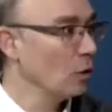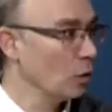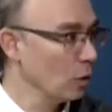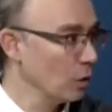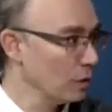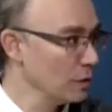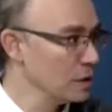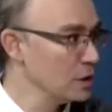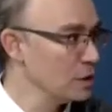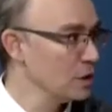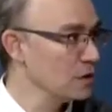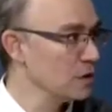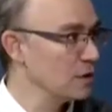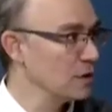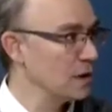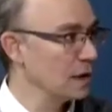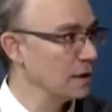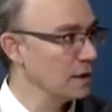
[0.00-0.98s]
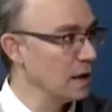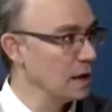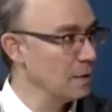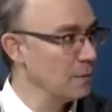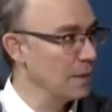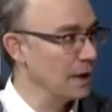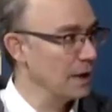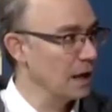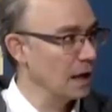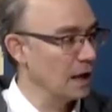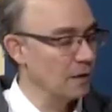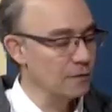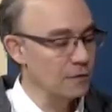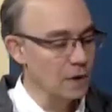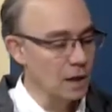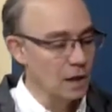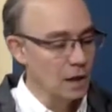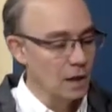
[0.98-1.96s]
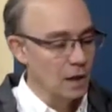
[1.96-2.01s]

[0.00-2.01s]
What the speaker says: origins that they may have.